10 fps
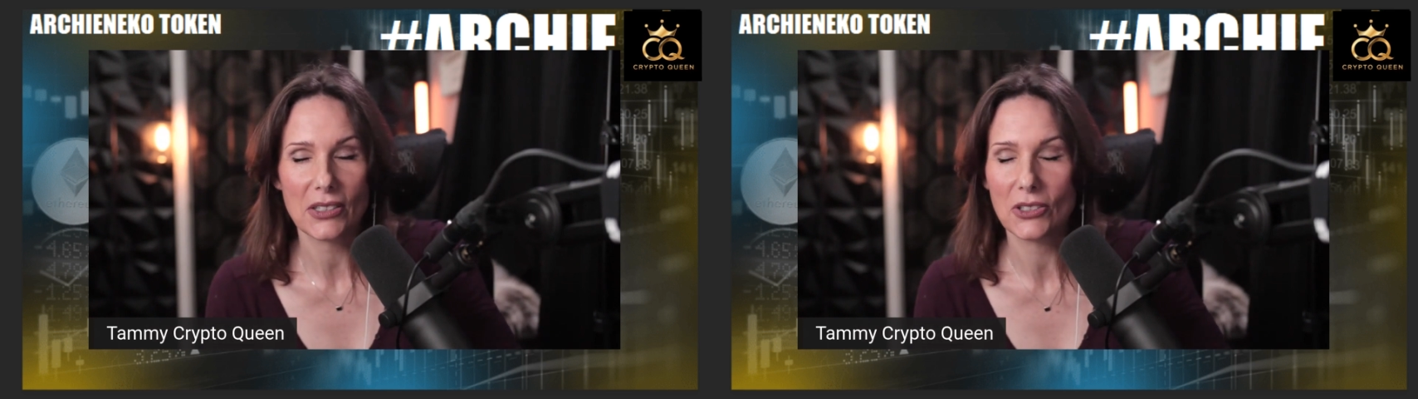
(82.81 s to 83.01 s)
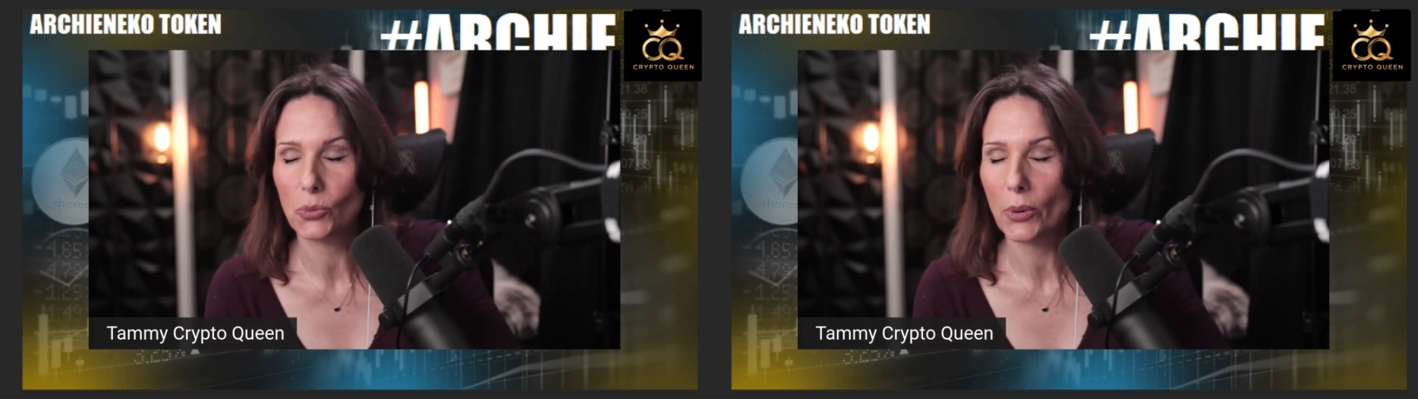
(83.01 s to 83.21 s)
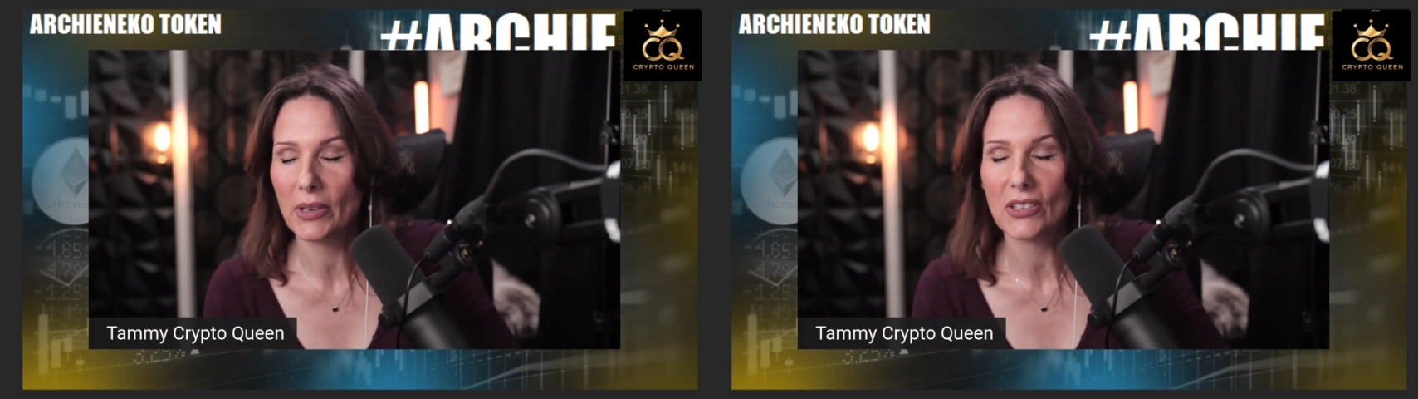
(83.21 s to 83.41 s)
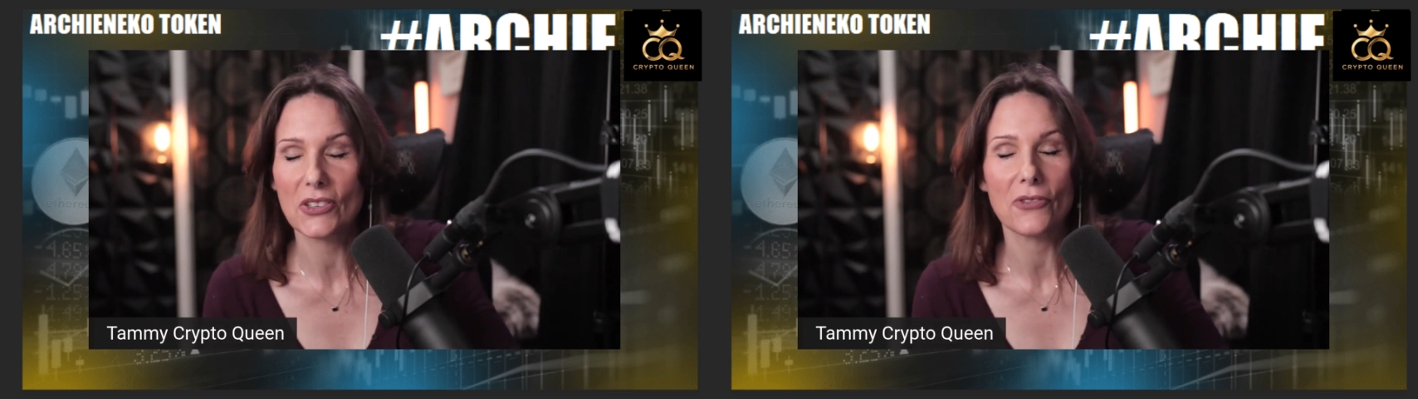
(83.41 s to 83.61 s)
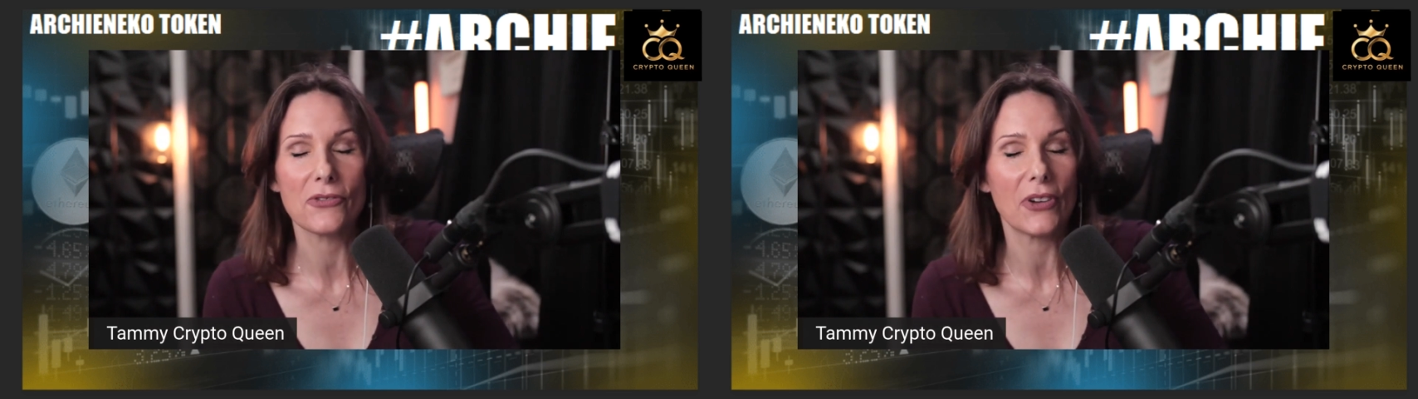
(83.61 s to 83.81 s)
This woman is
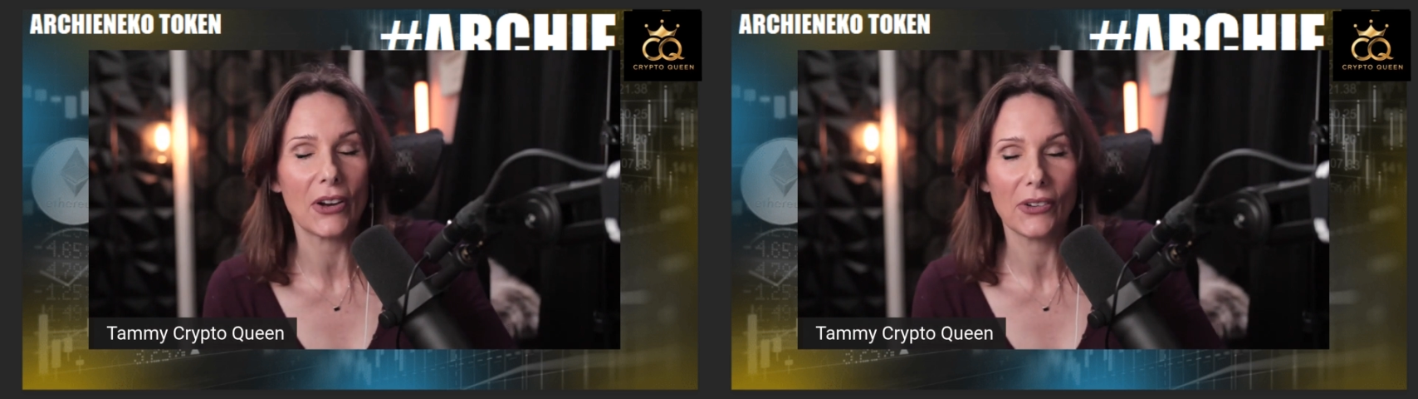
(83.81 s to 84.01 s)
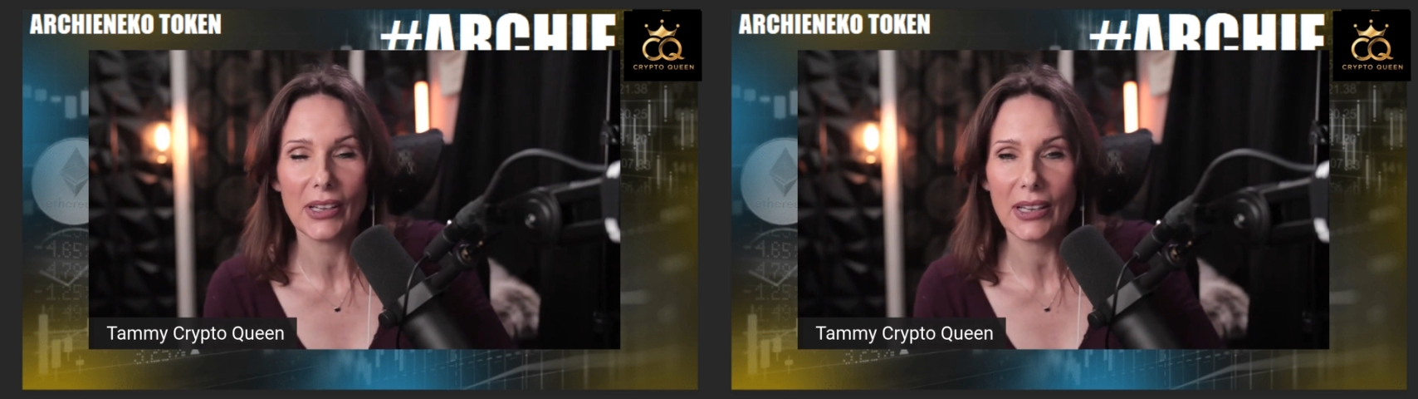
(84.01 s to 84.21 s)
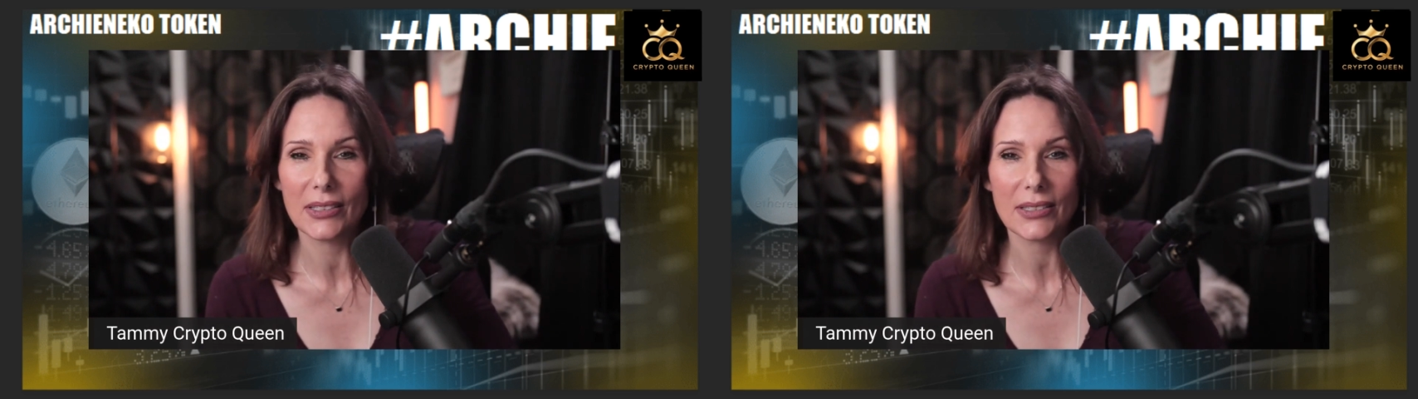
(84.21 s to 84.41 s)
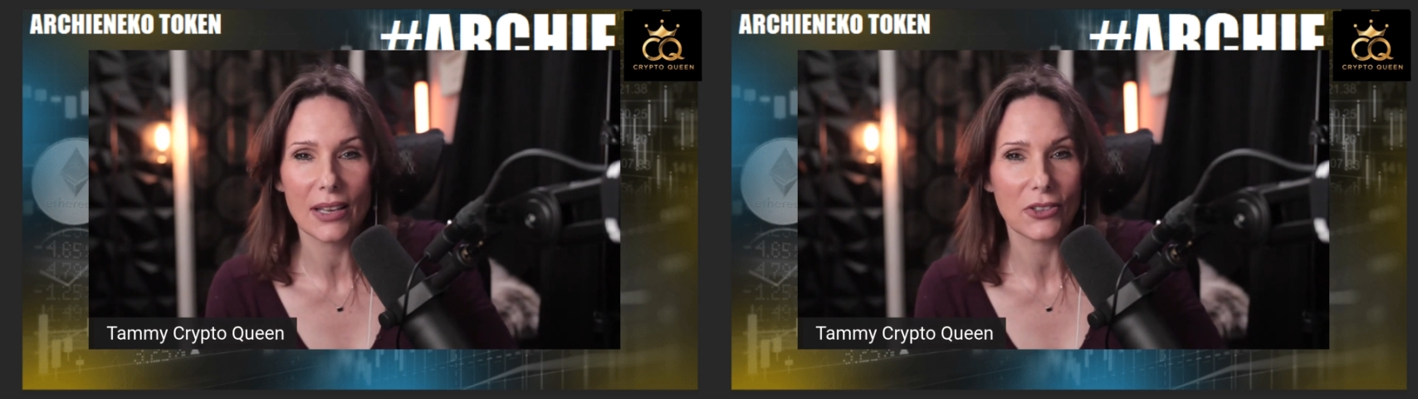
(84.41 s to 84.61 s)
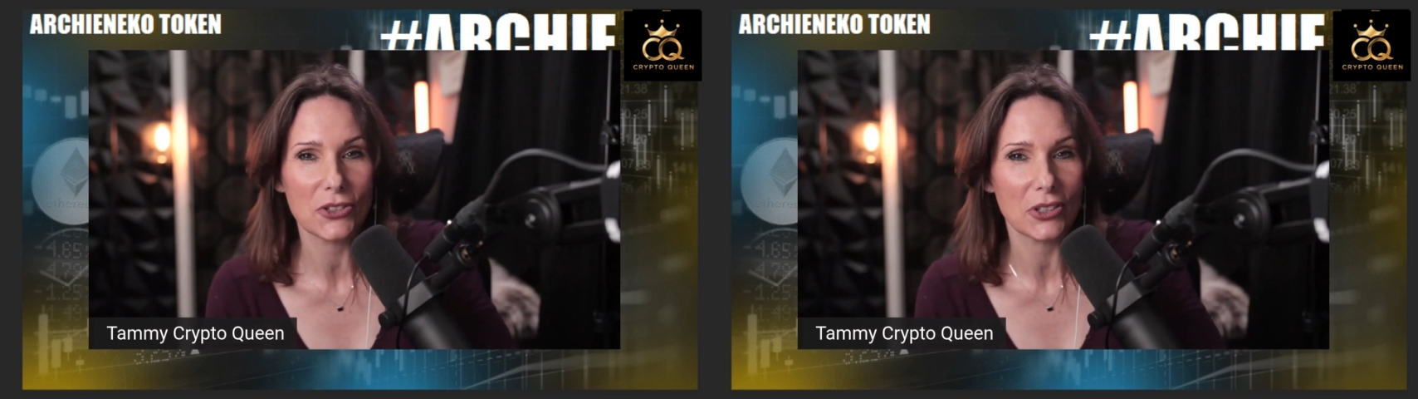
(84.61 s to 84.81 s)
a very
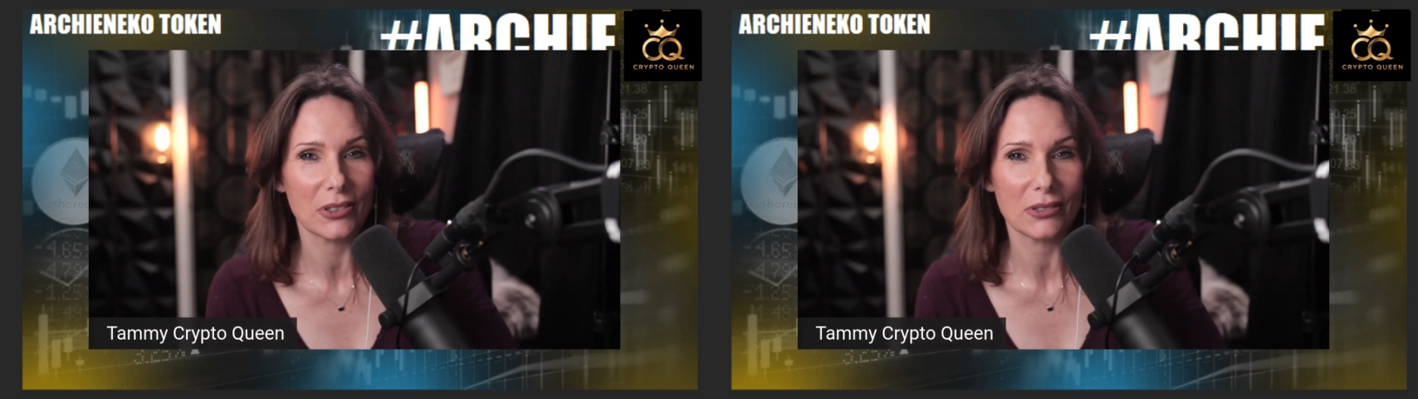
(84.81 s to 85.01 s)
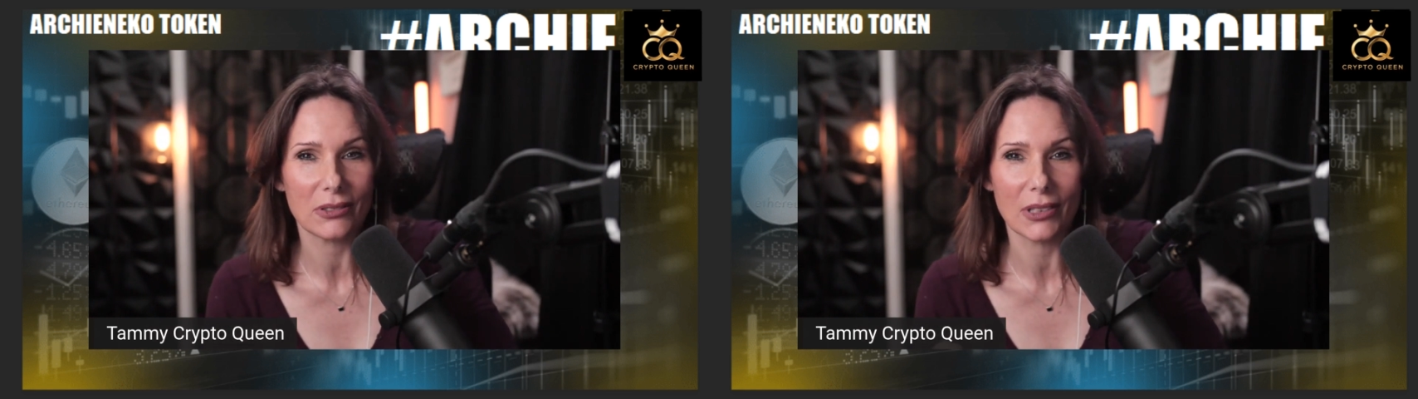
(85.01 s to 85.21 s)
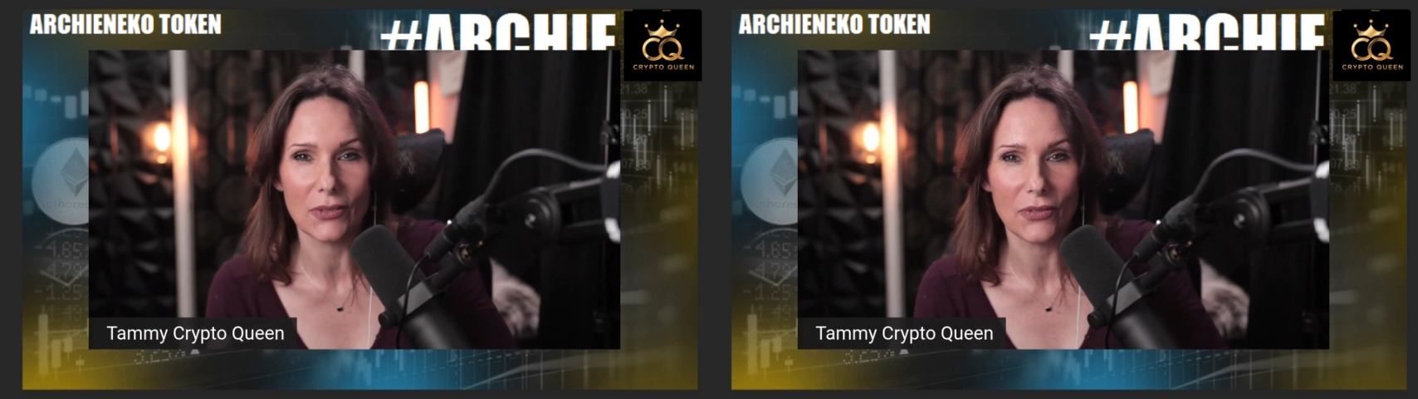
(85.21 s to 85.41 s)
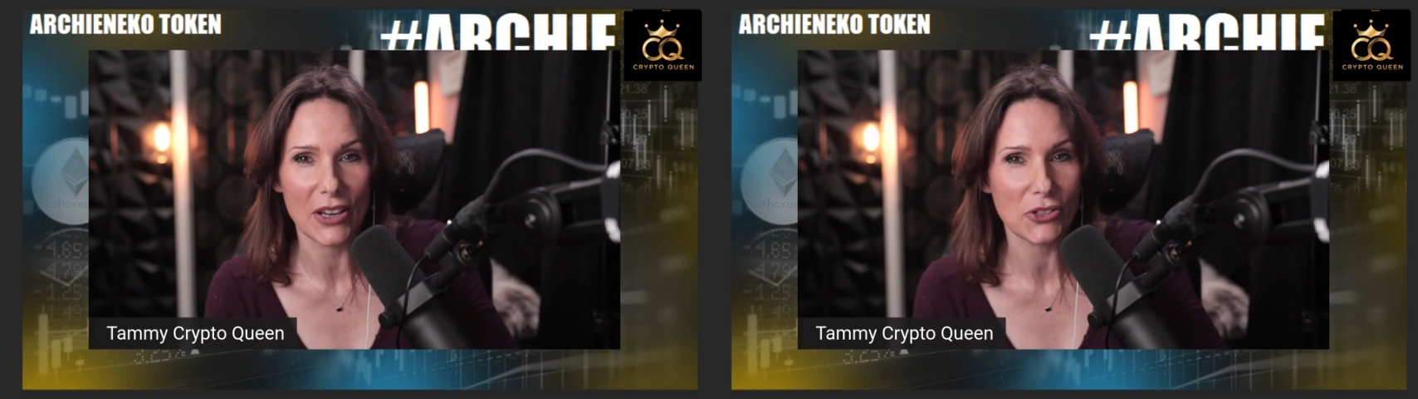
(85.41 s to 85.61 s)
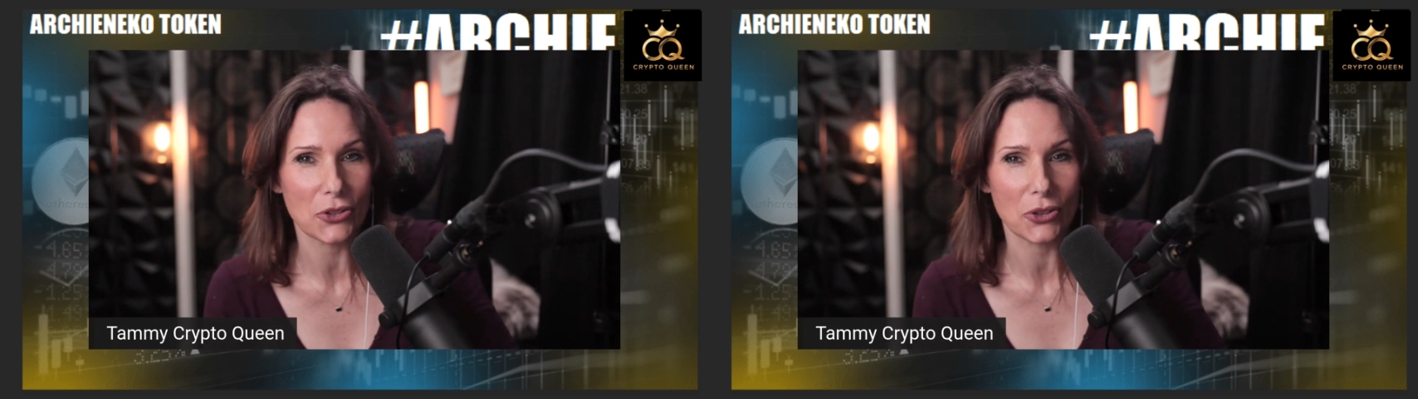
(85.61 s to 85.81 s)
intelligent
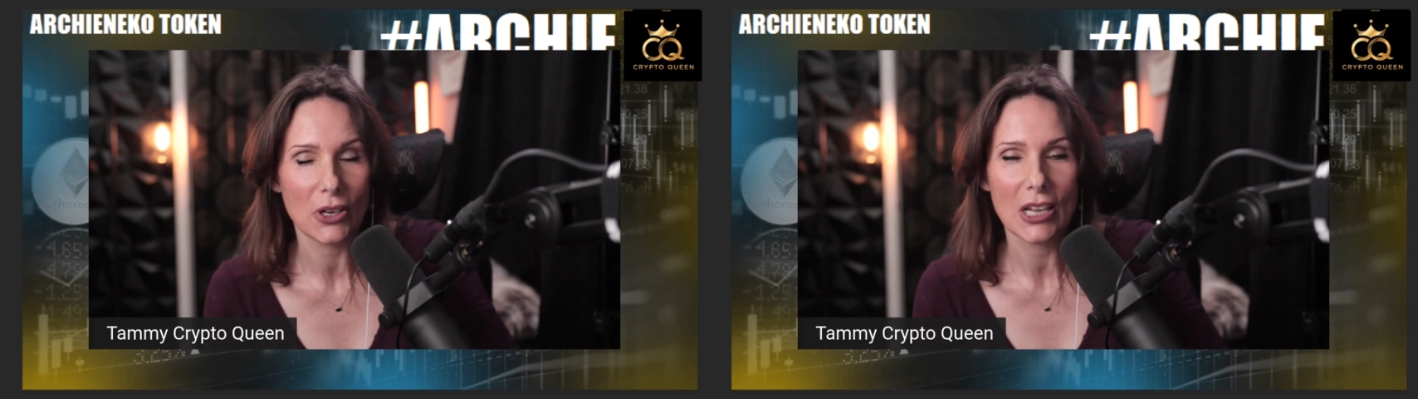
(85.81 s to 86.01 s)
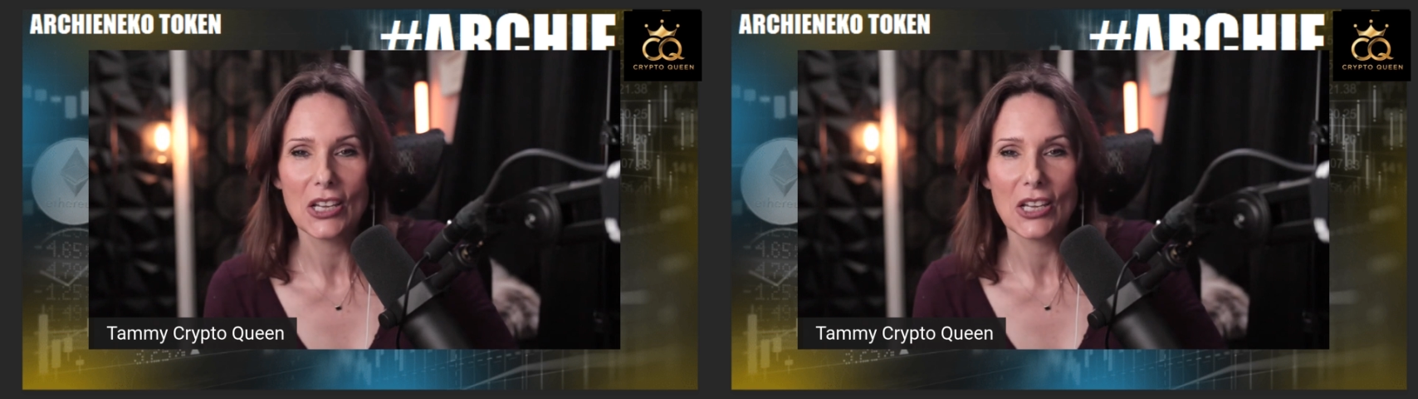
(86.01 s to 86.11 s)
investor.